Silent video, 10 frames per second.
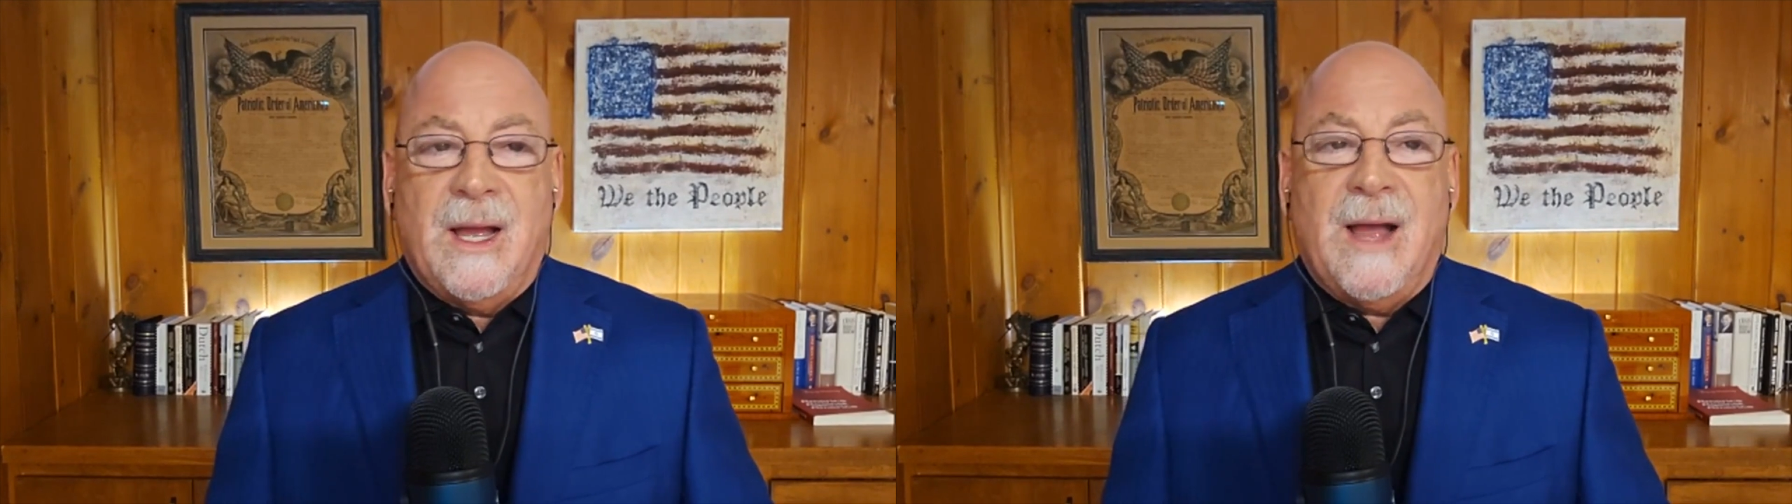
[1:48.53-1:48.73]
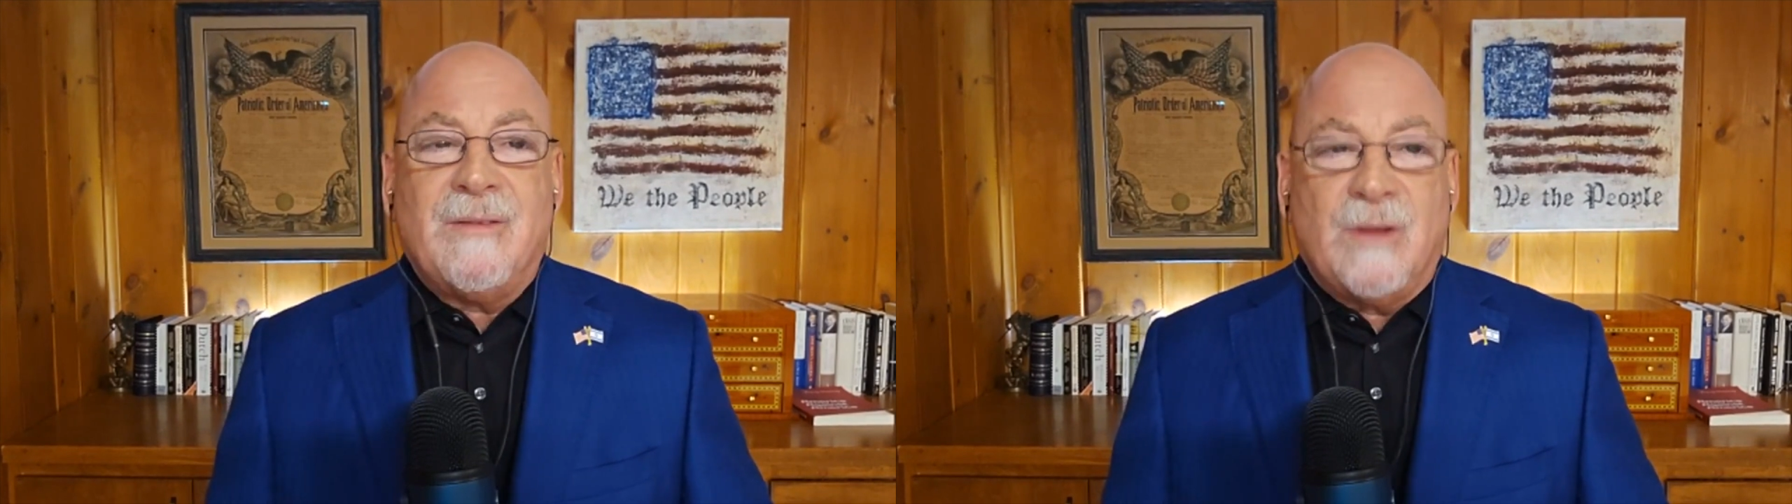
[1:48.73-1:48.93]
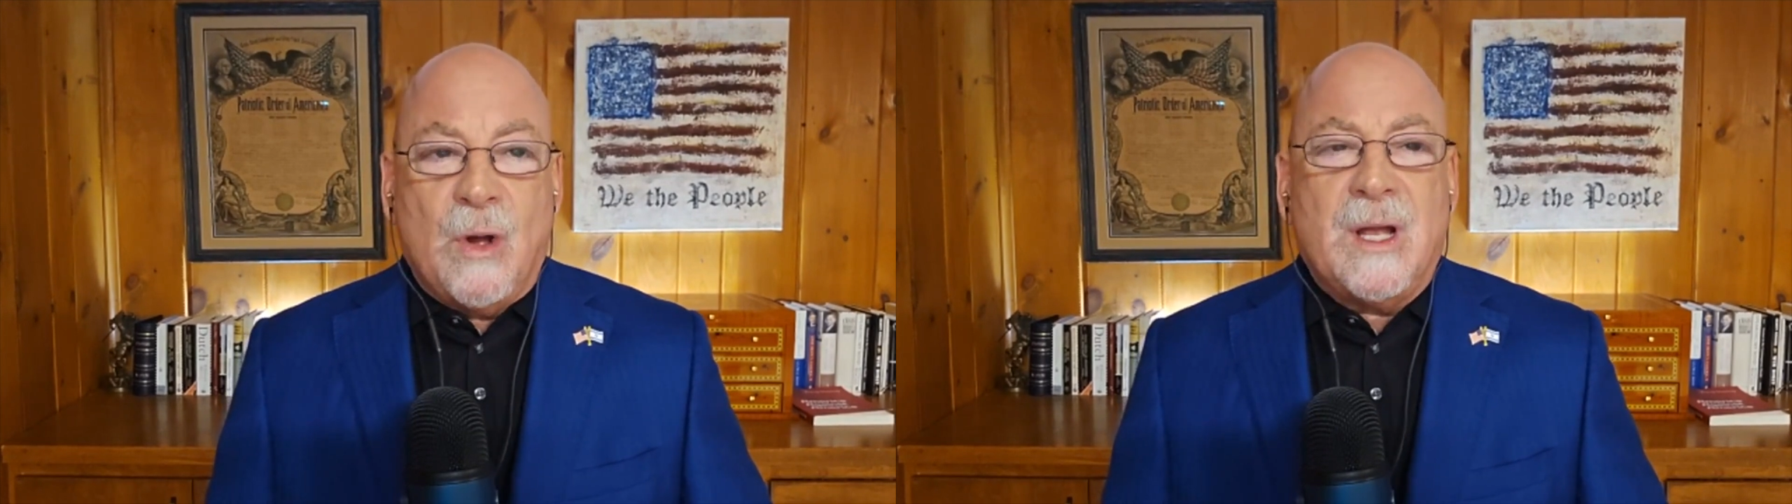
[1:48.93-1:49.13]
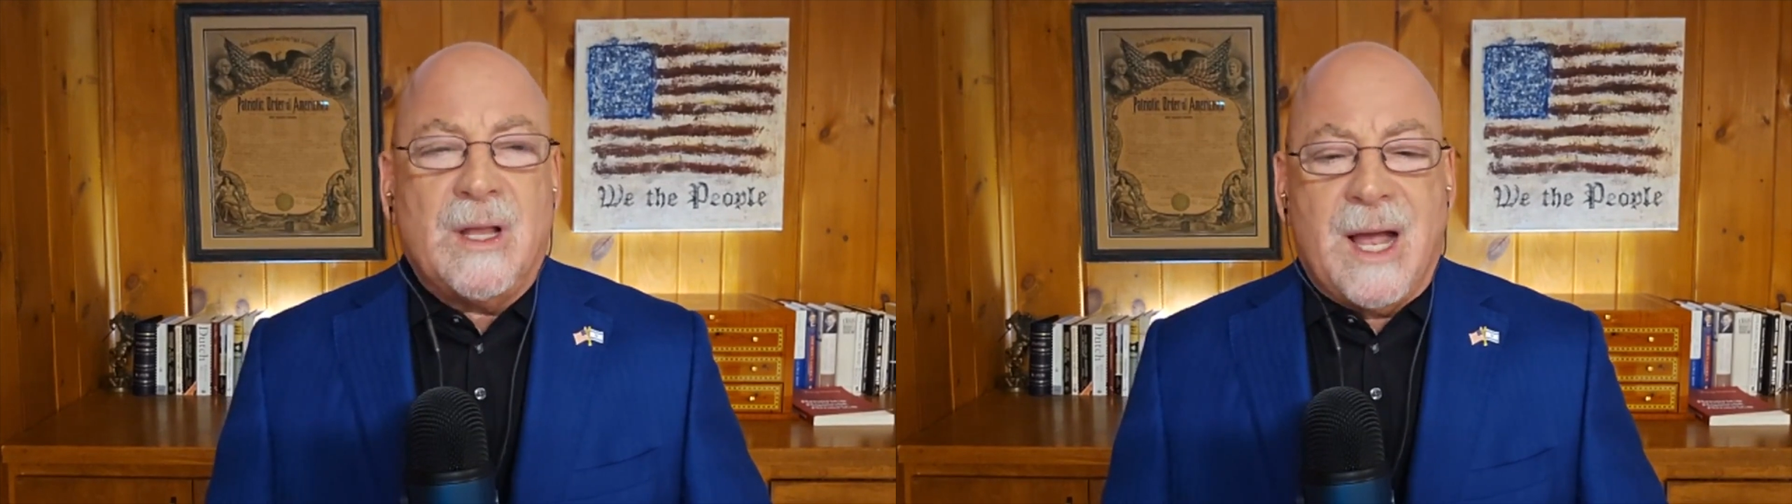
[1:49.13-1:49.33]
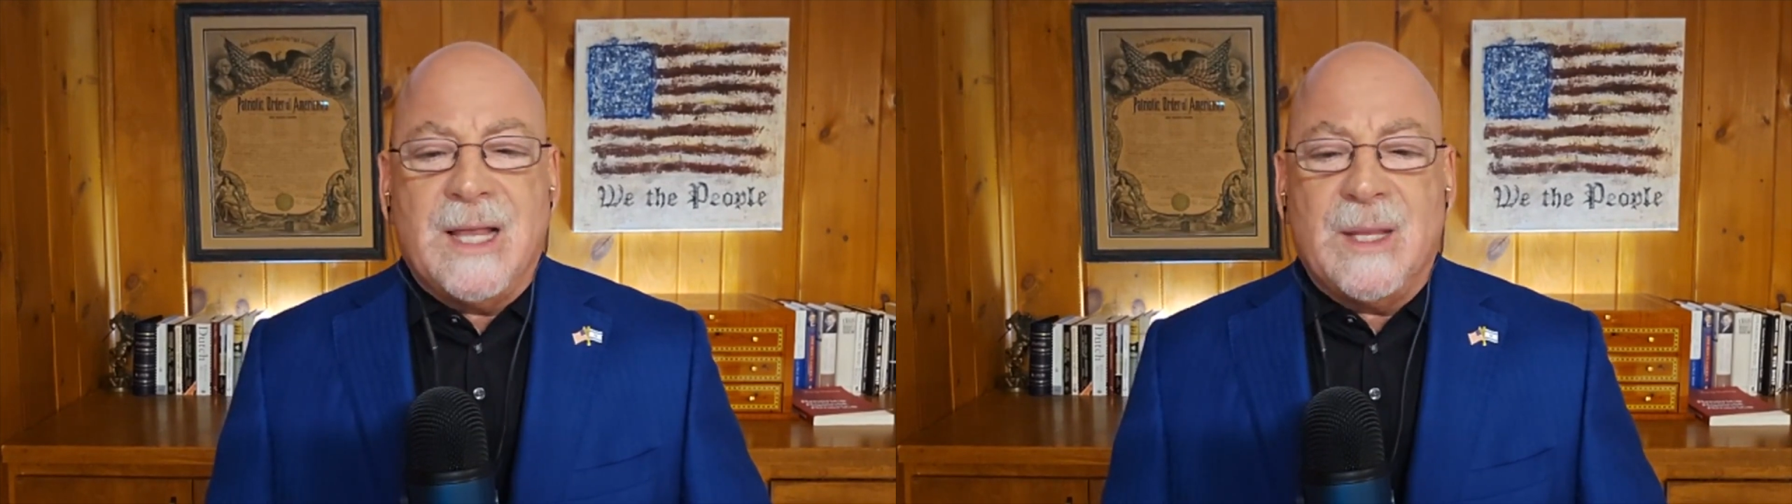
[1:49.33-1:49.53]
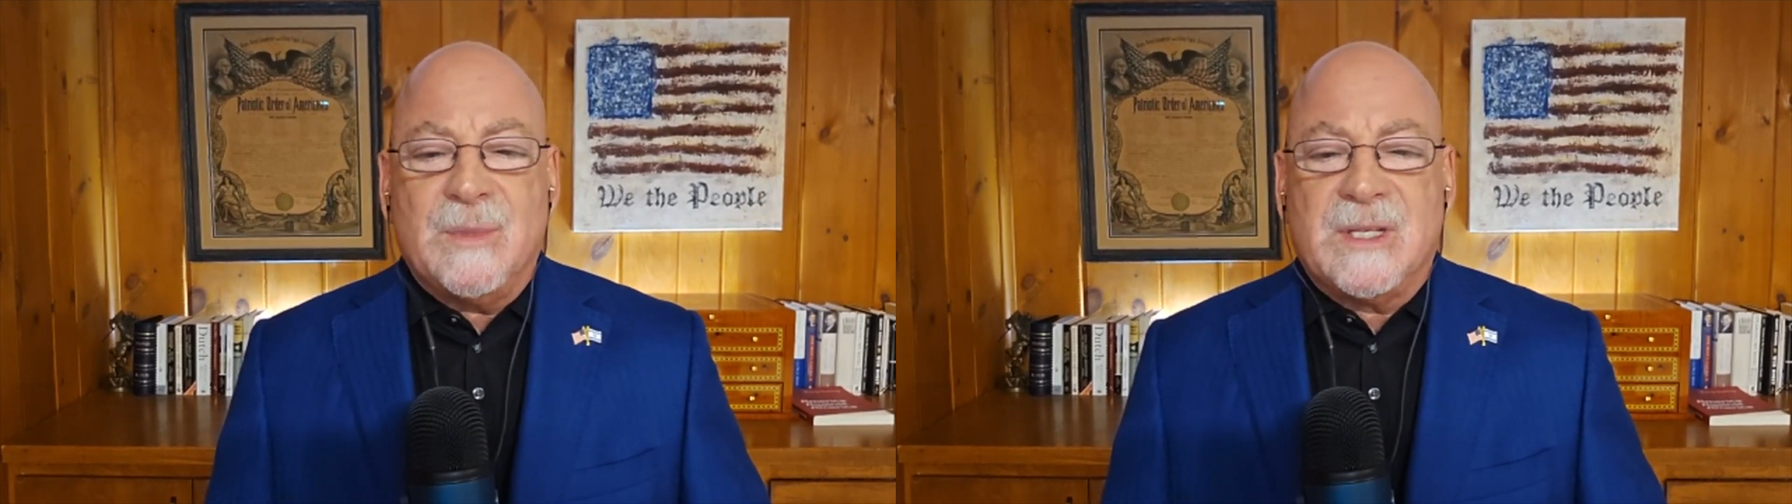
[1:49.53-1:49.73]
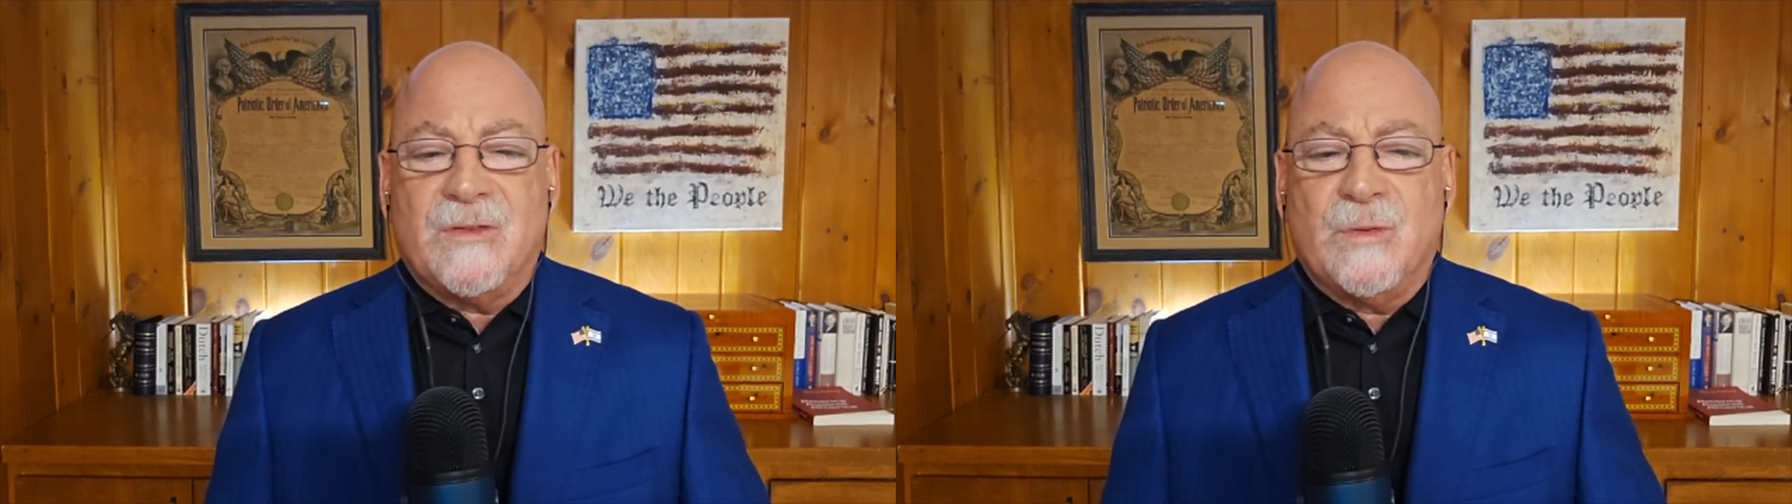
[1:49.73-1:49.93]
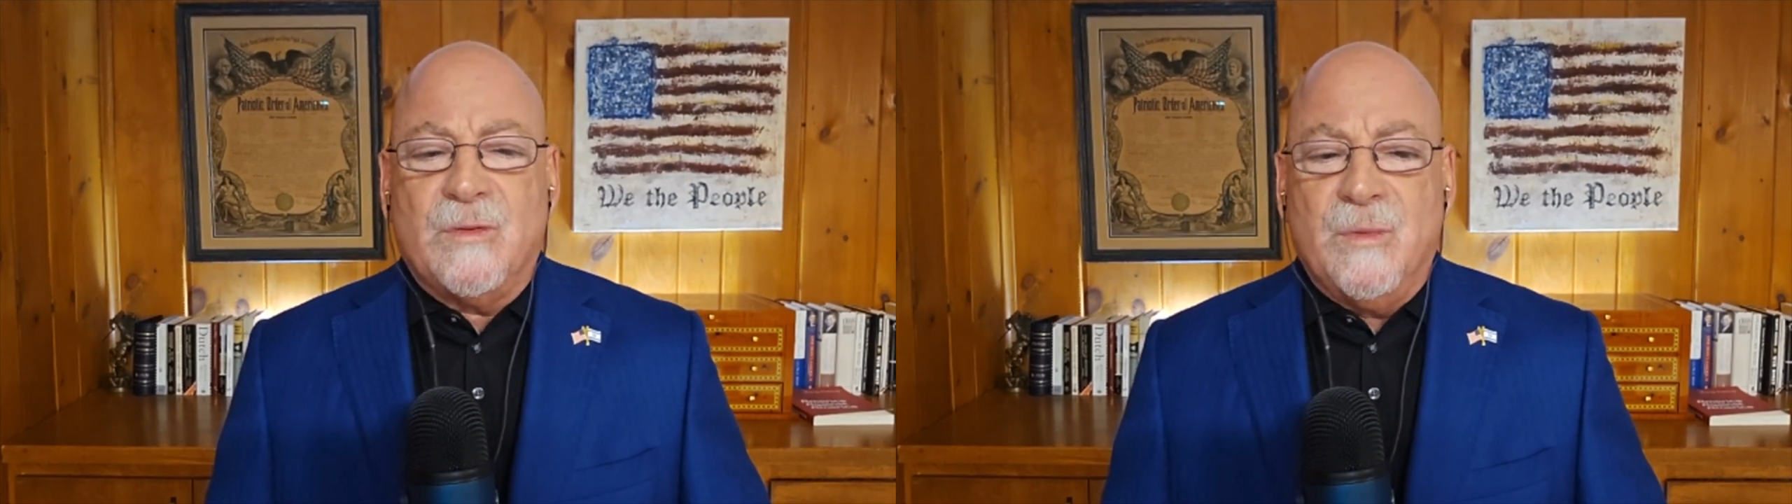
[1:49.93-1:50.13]
have long aligned
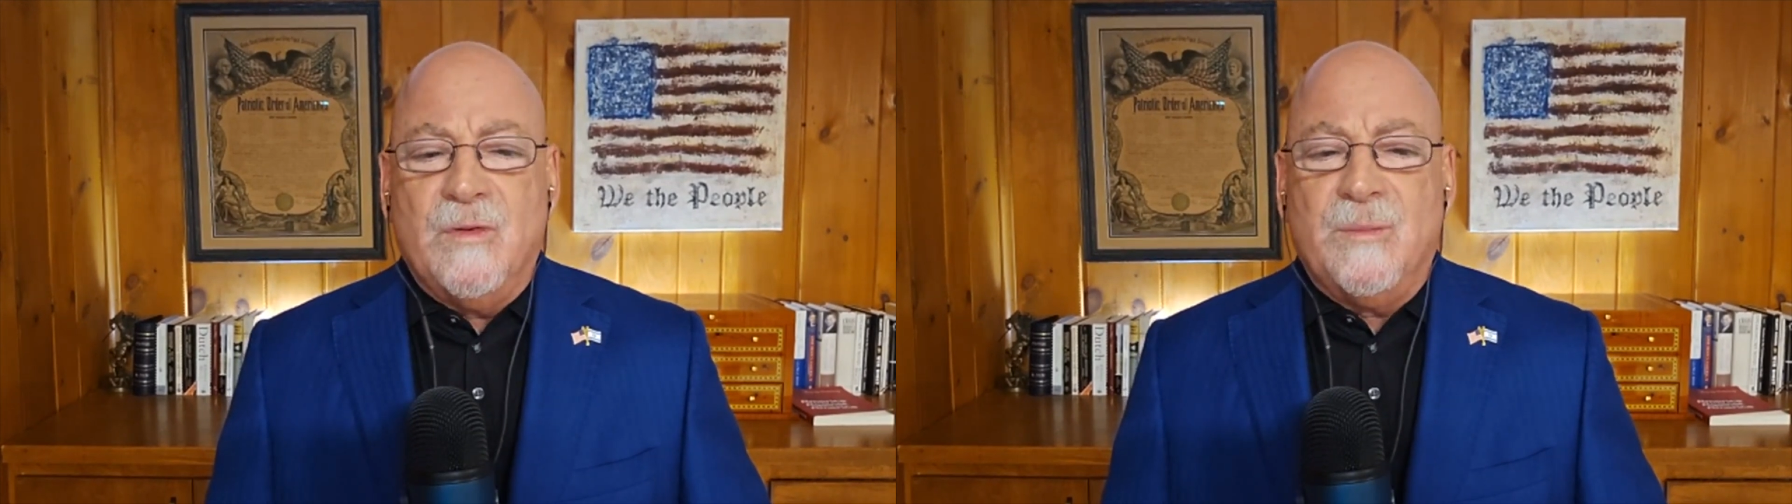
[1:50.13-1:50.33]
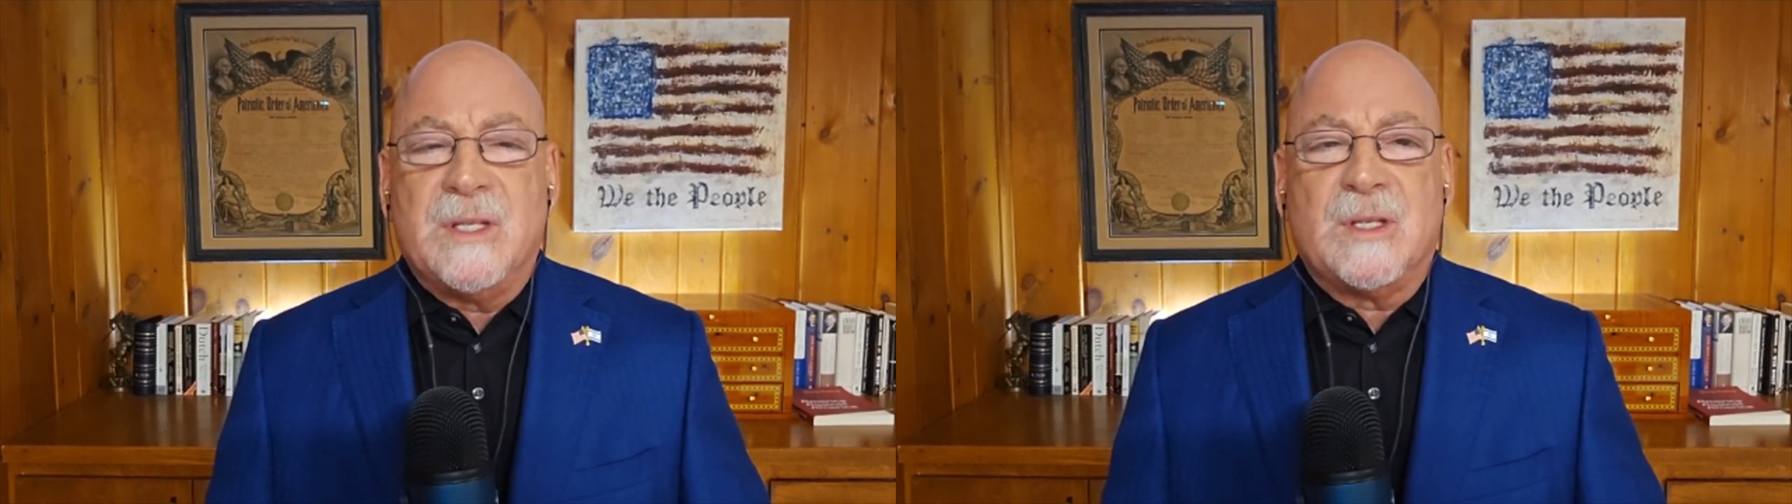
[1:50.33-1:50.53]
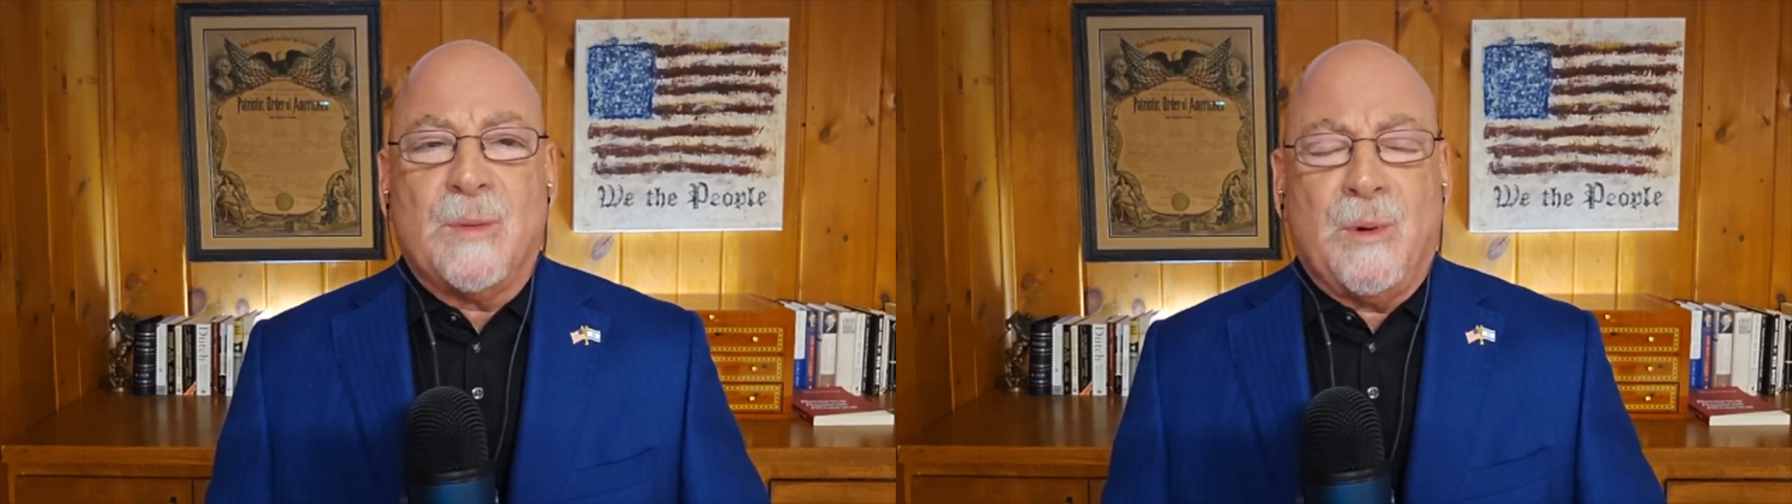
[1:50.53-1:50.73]
themselves with movements to